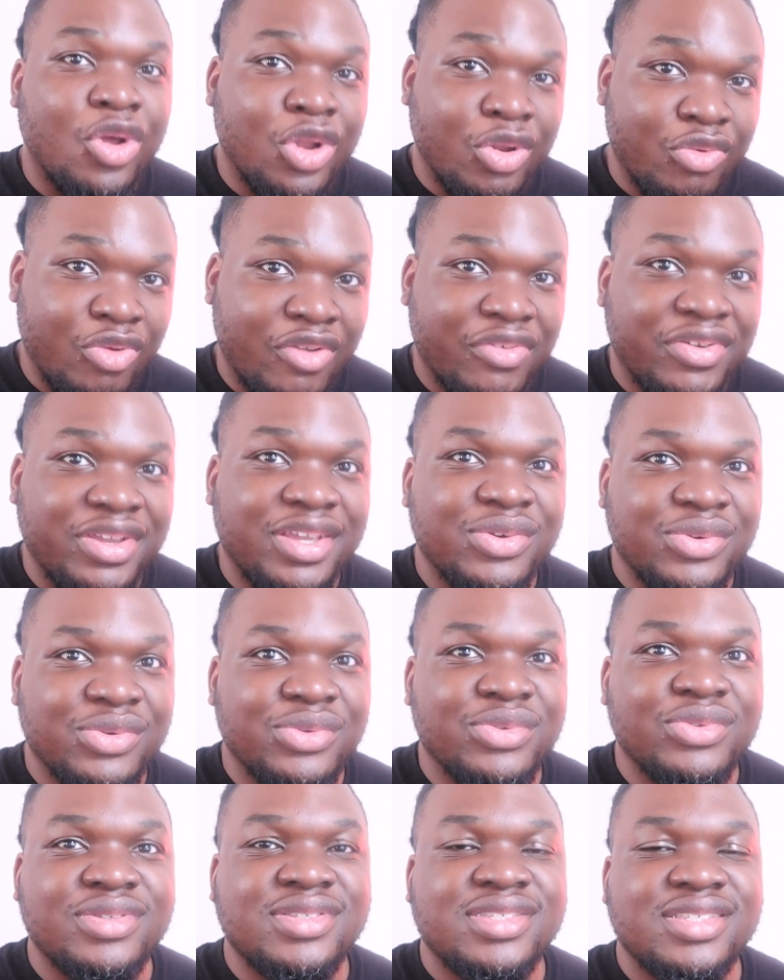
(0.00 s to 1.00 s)
honorary
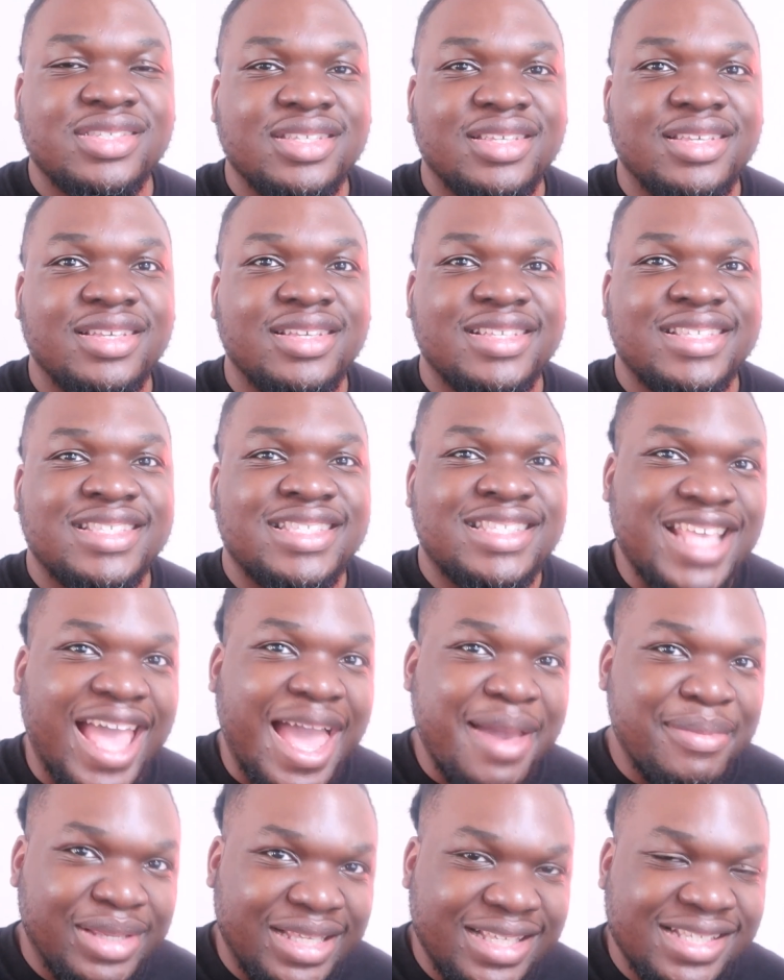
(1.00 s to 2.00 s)
Uso,
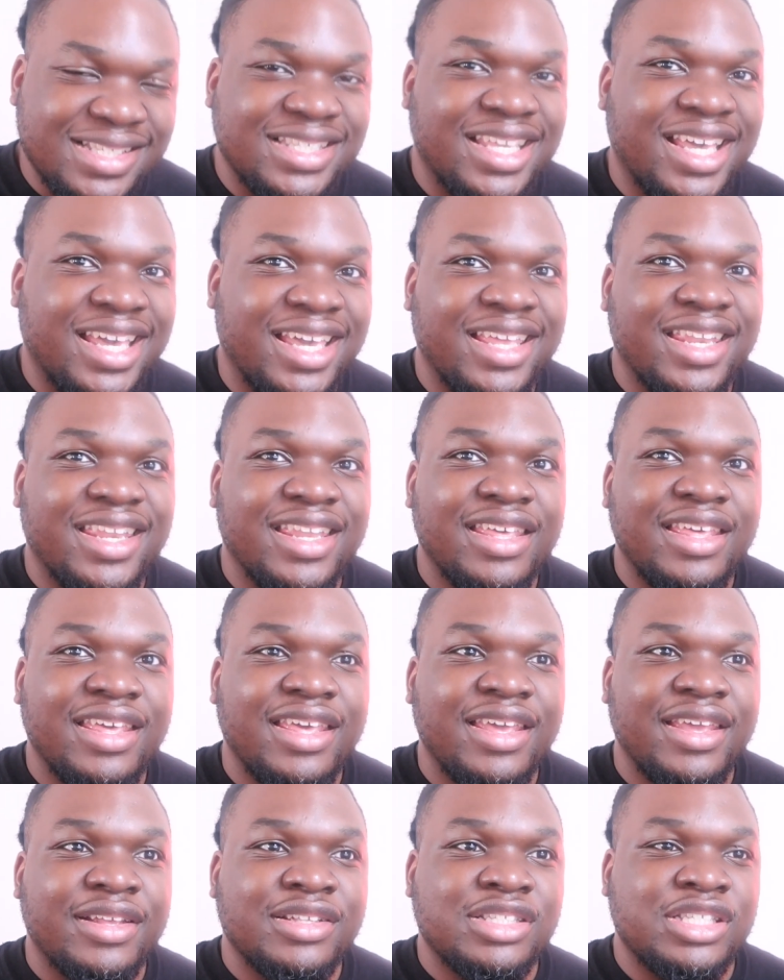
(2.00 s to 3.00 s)
Sami Zayn,
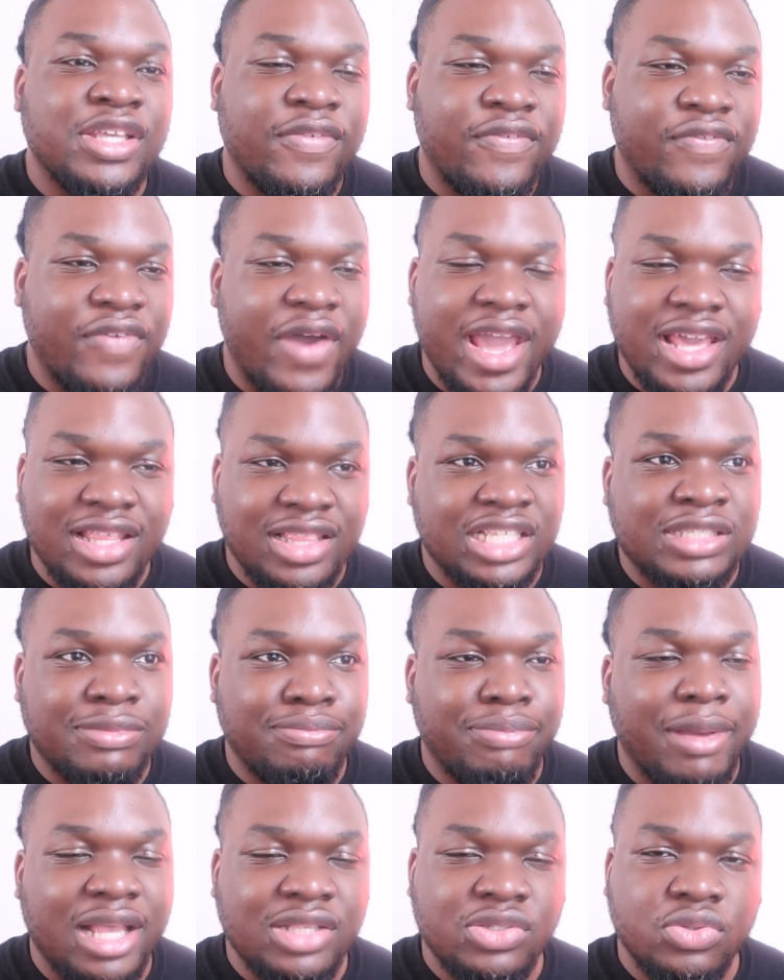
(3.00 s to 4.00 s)
to fight this
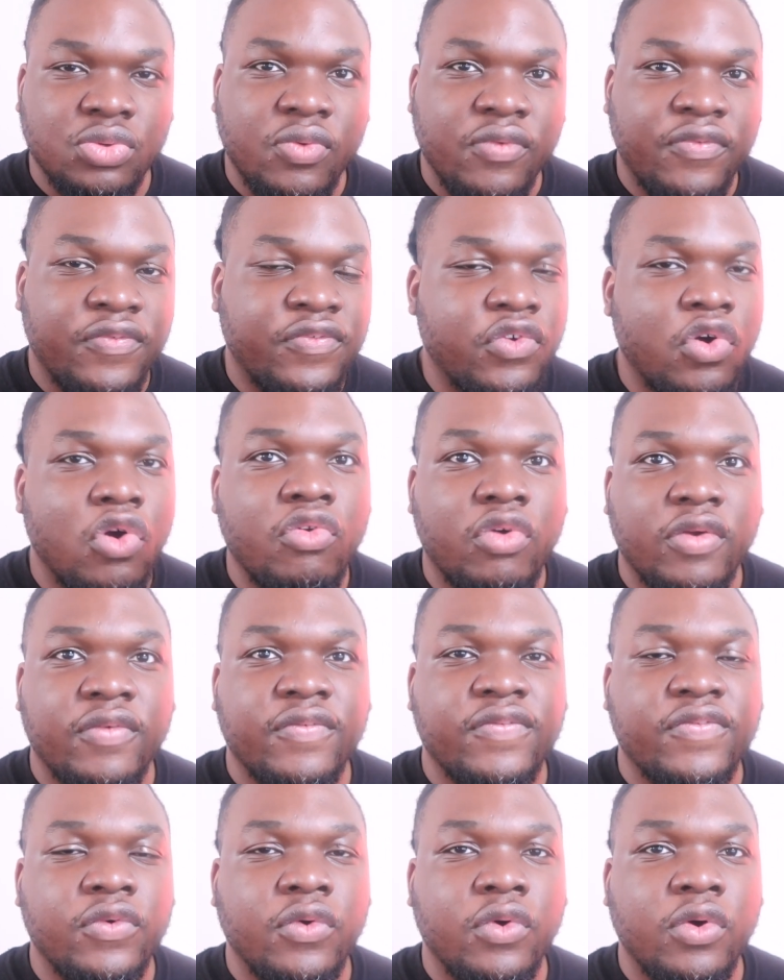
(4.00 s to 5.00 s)
battle
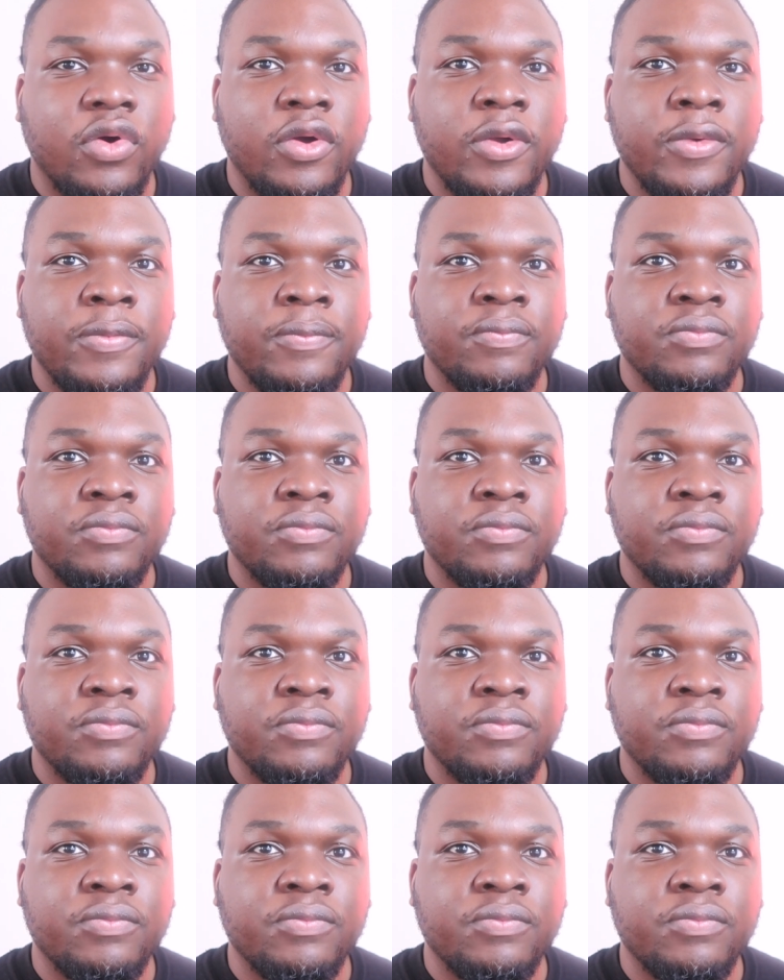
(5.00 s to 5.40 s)
4-on-4,